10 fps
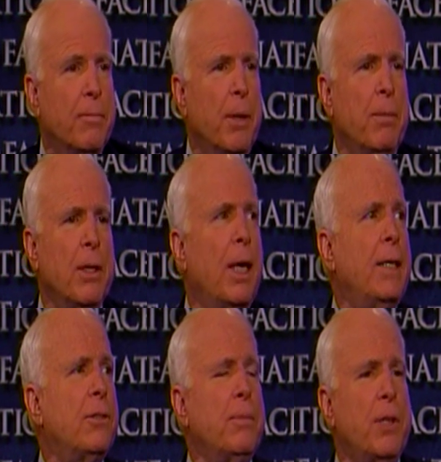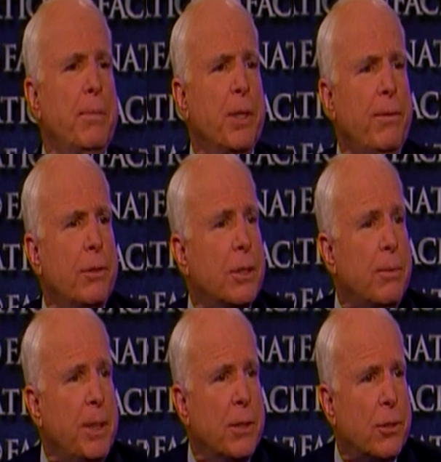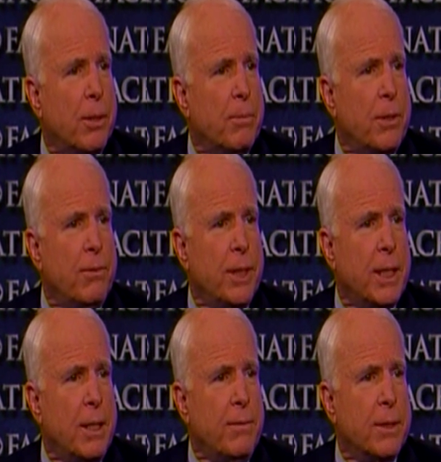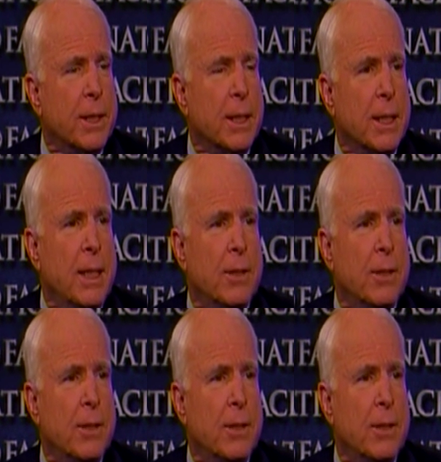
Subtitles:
Remember last summer, I believe it was going to be the summer of recovery.